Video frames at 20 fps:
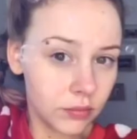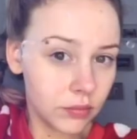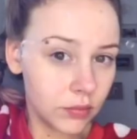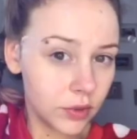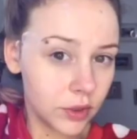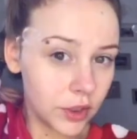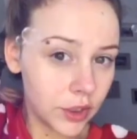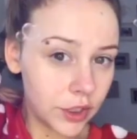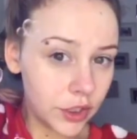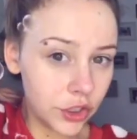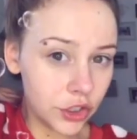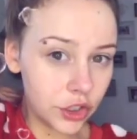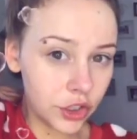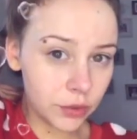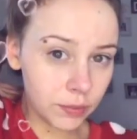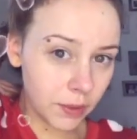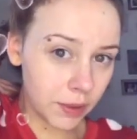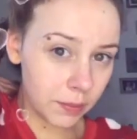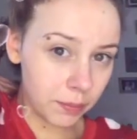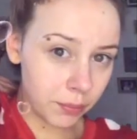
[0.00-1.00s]
So you just
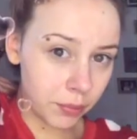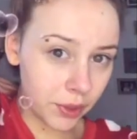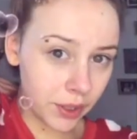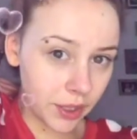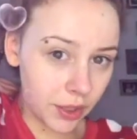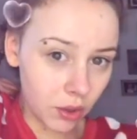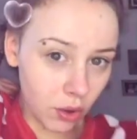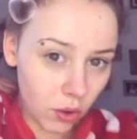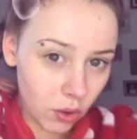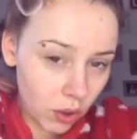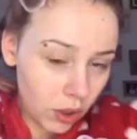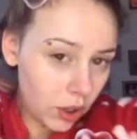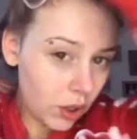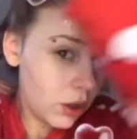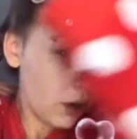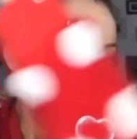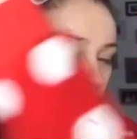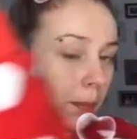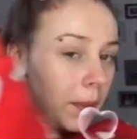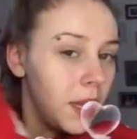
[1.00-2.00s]
want to bring it all
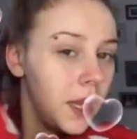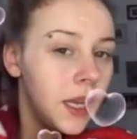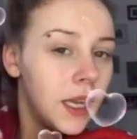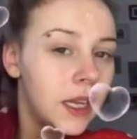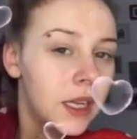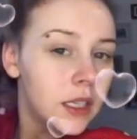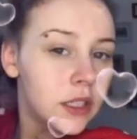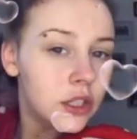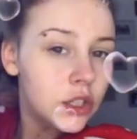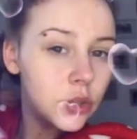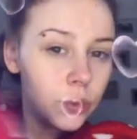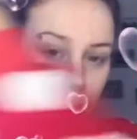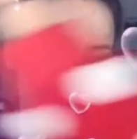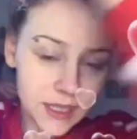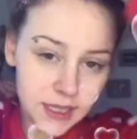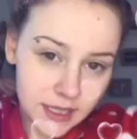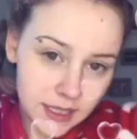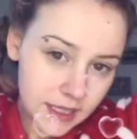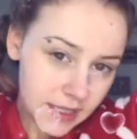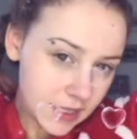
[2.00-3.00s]
up and
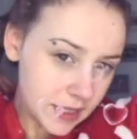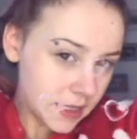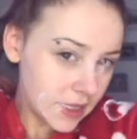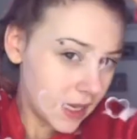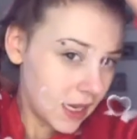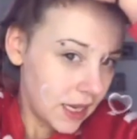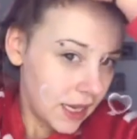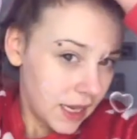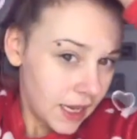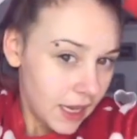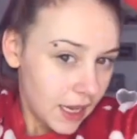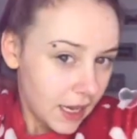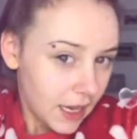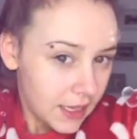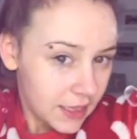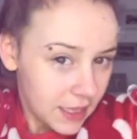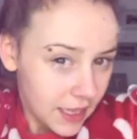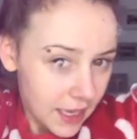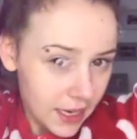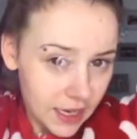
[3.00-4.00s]
twist it and
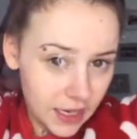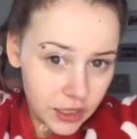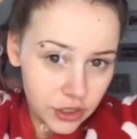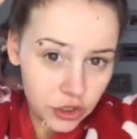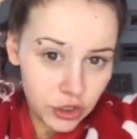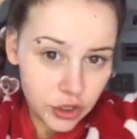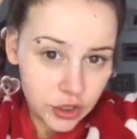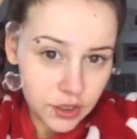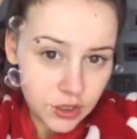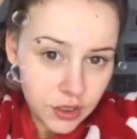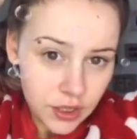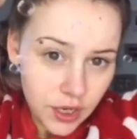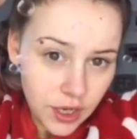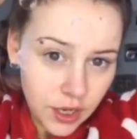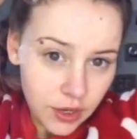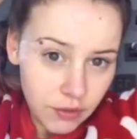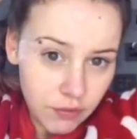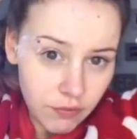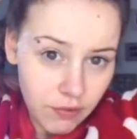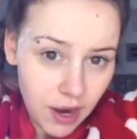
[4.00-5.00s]
then just
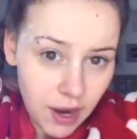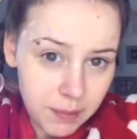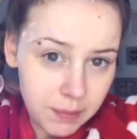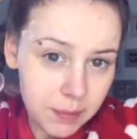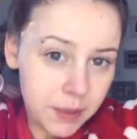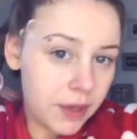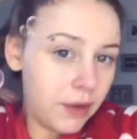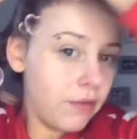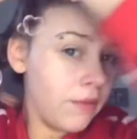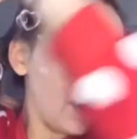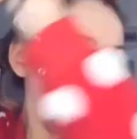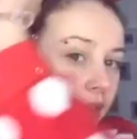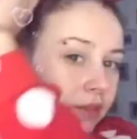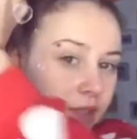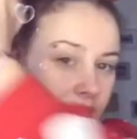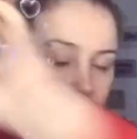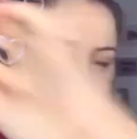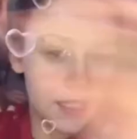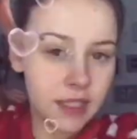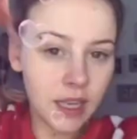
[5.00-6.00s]
wrap it around
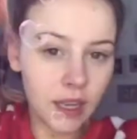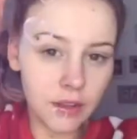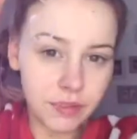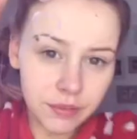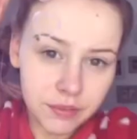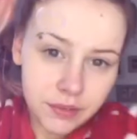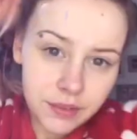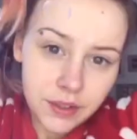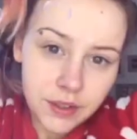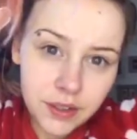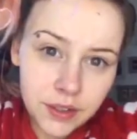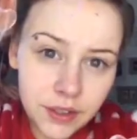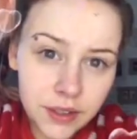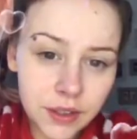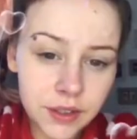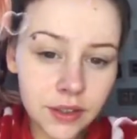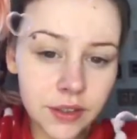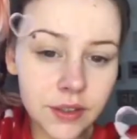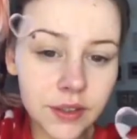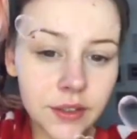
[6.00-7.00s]
itself.
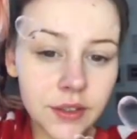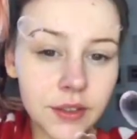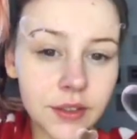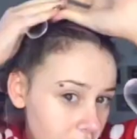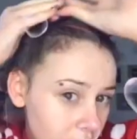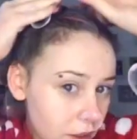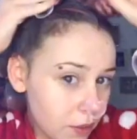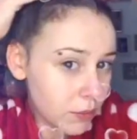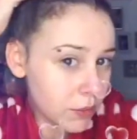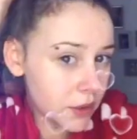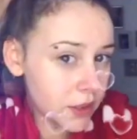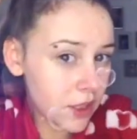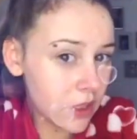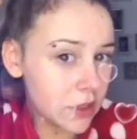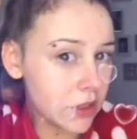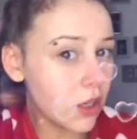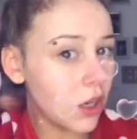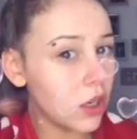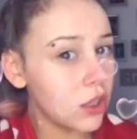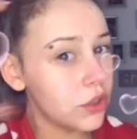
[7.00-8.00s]
Once it's
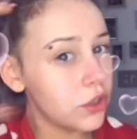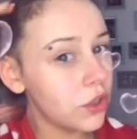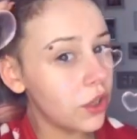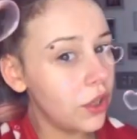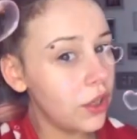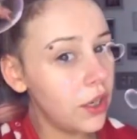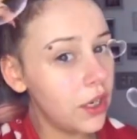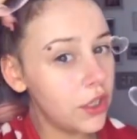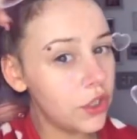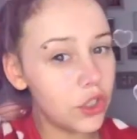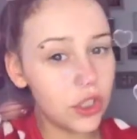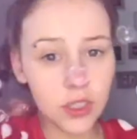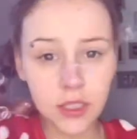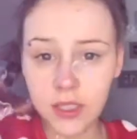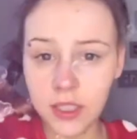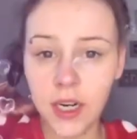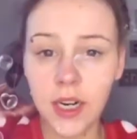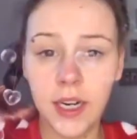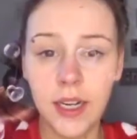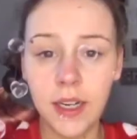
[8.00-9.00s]
all done, just
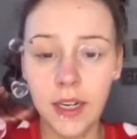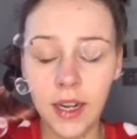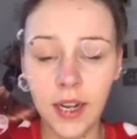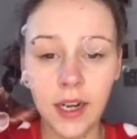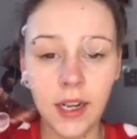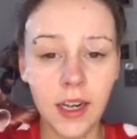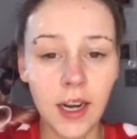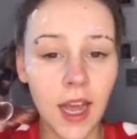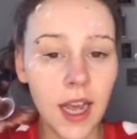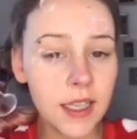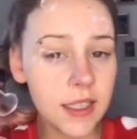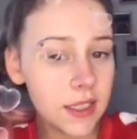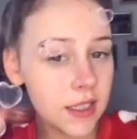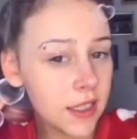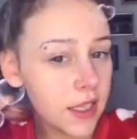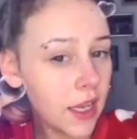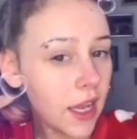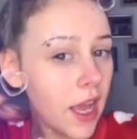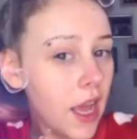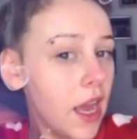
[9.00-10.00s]
tighten an
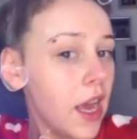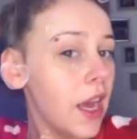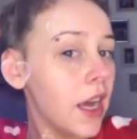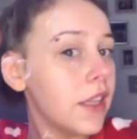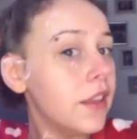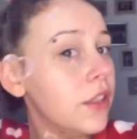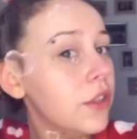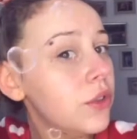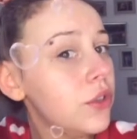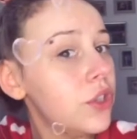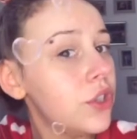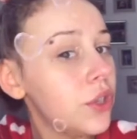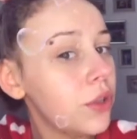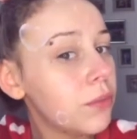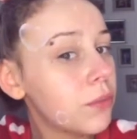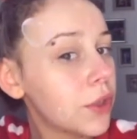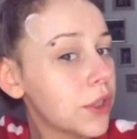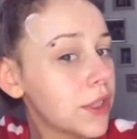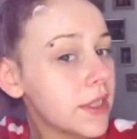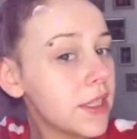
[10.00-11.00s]
elastic and do two
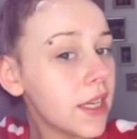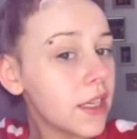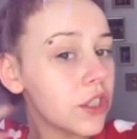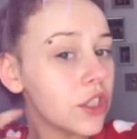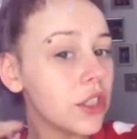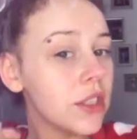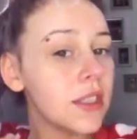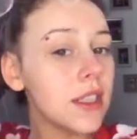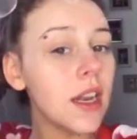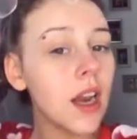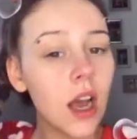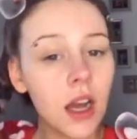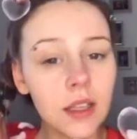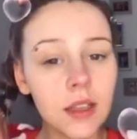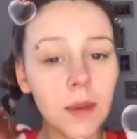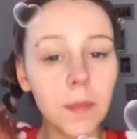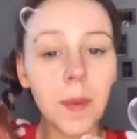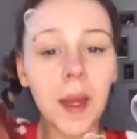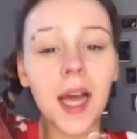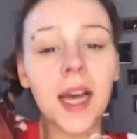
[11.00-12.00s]
more sections along the
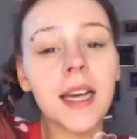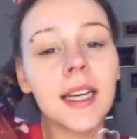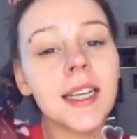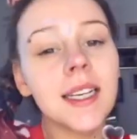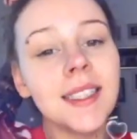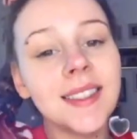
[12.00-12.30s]
back.